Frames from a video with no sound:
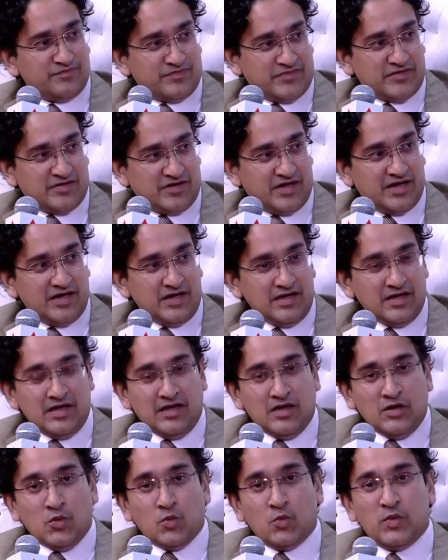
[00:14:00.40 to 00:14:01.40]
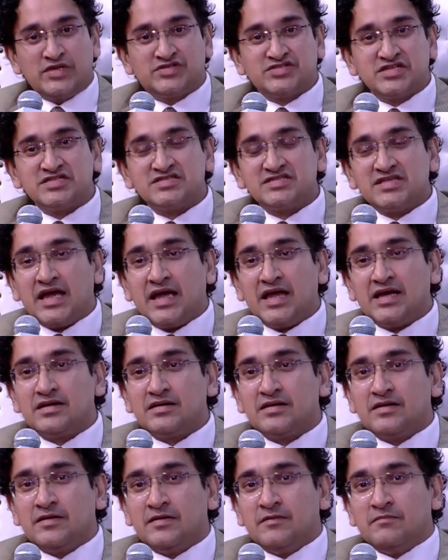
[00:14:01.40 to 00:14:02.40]
right? Which is that
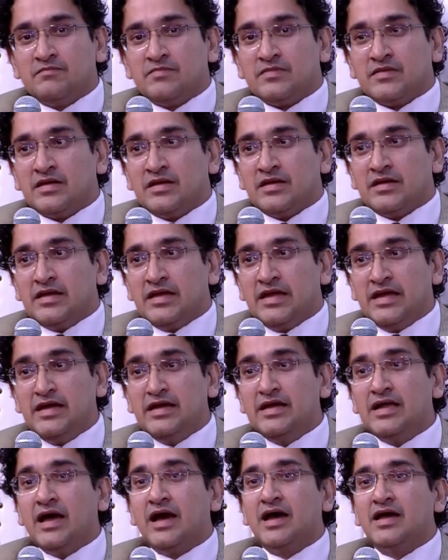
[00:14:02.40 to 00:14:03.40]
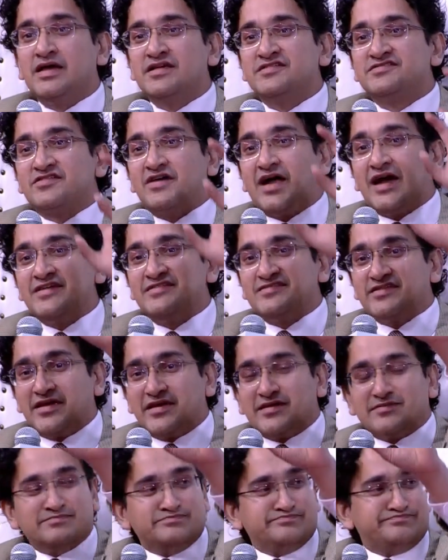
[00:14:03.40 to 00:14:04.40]
India is rising.
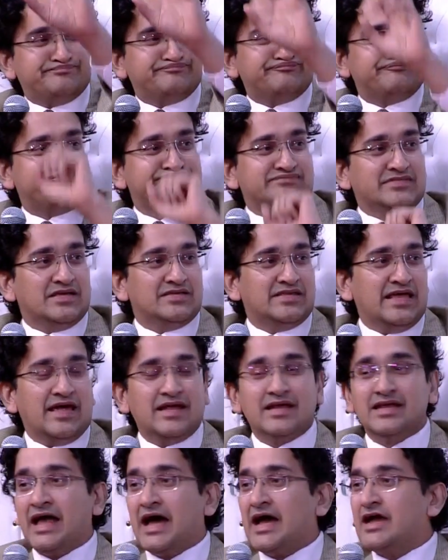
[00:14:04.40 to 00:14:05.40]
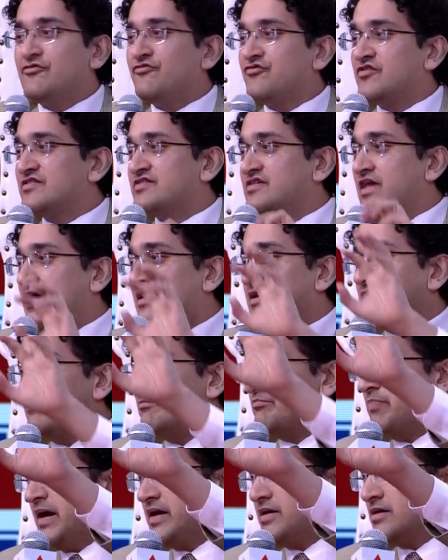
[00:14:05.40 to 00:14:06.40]
Their life is getting
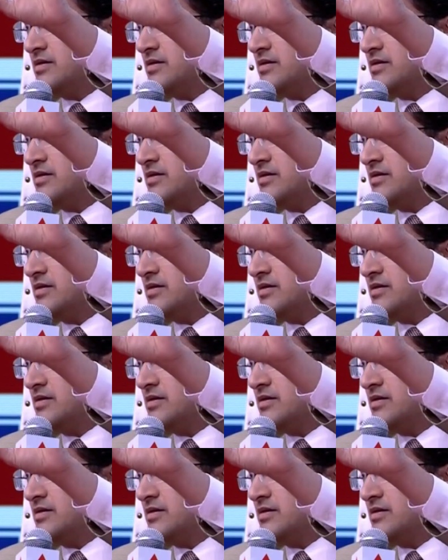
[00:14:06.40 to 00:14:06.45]
better,